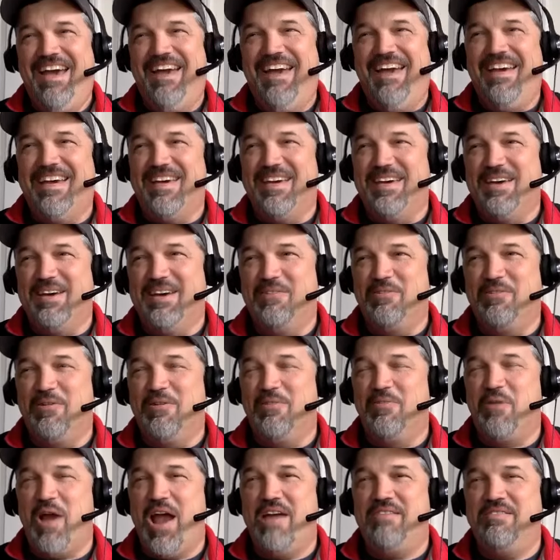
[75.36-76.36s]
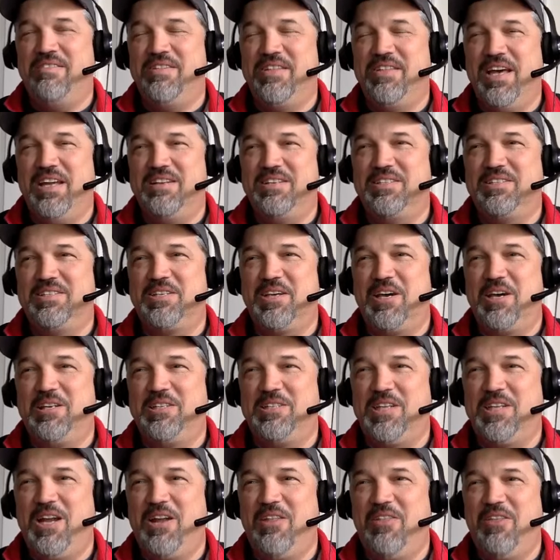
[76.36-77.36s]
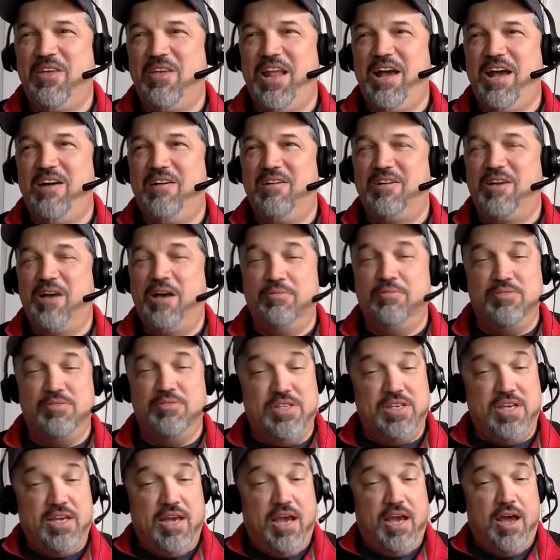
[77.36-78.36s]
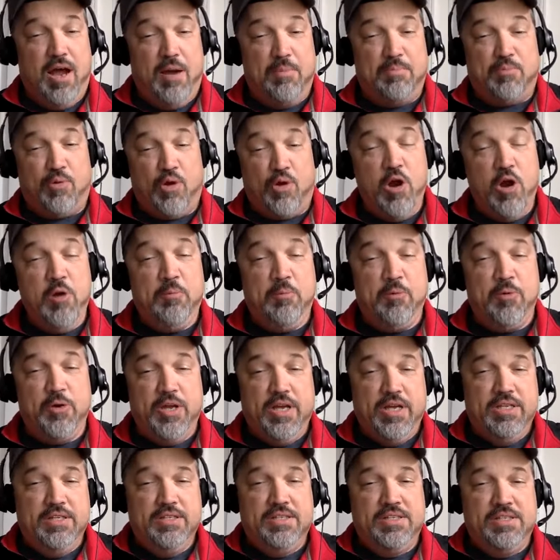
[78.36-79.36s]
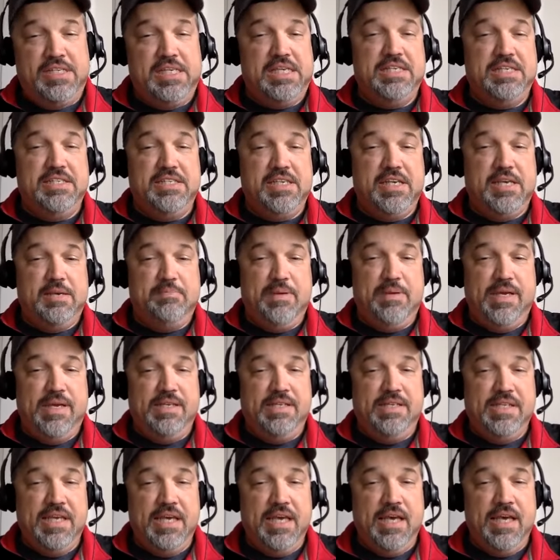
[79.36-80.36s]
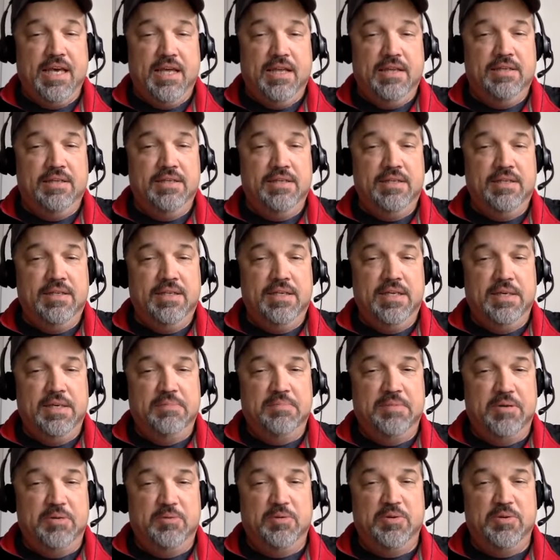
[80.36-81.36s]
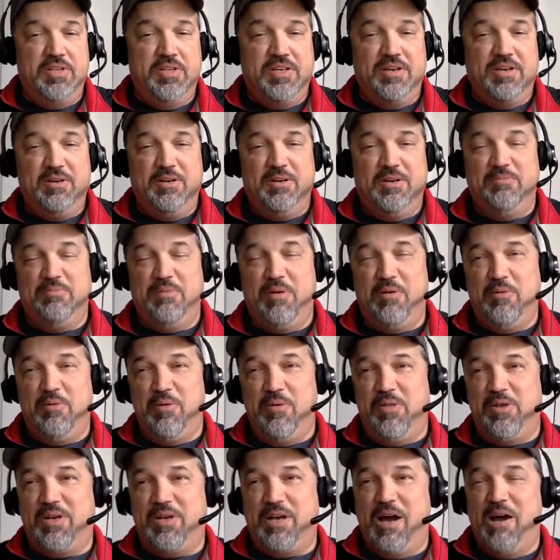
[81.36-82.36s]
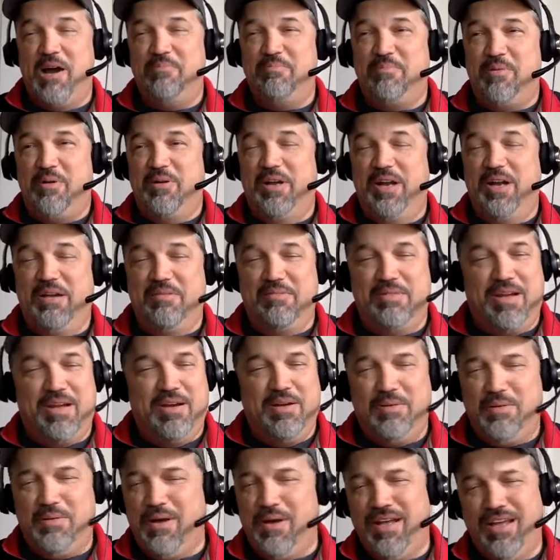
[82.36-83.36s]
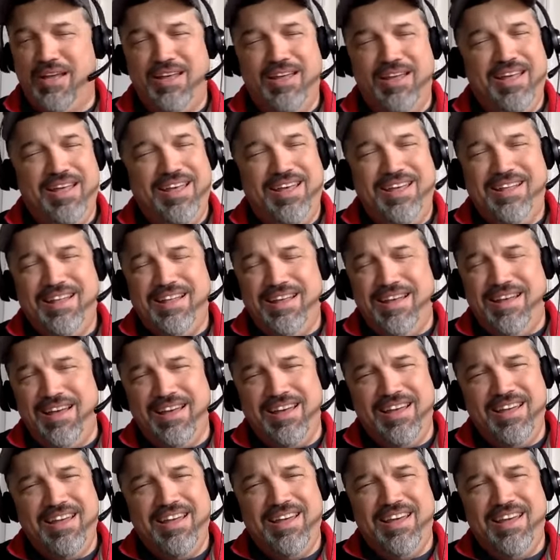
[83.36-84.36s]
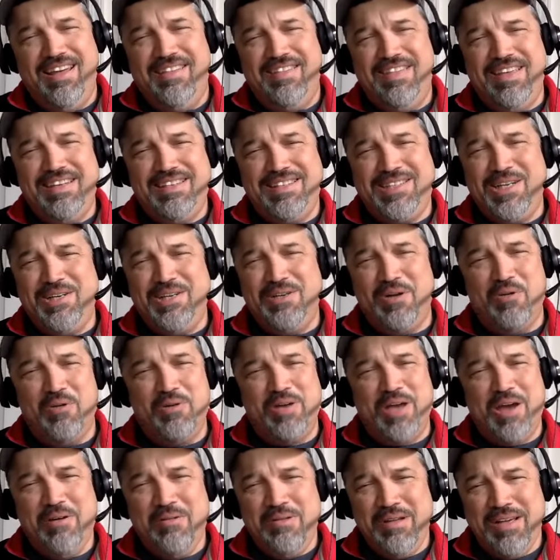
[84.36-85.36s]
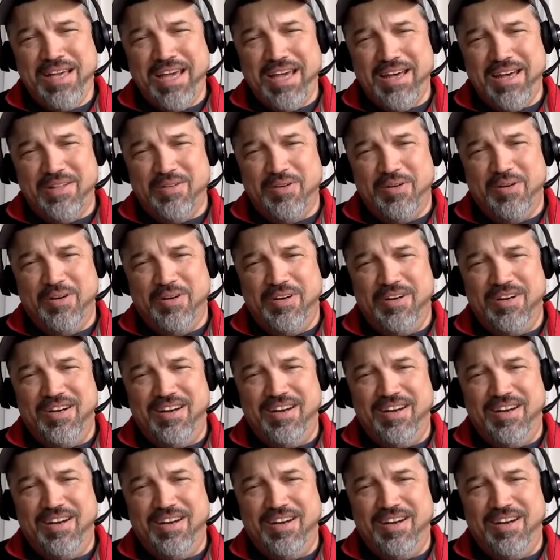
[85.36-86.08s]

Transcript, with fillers: Yeah, we're, we're having that discussion, and then out comes the appropriate C Z P ten, yes. but with a but with a comp on it. I'm like, oh, these two don't go together.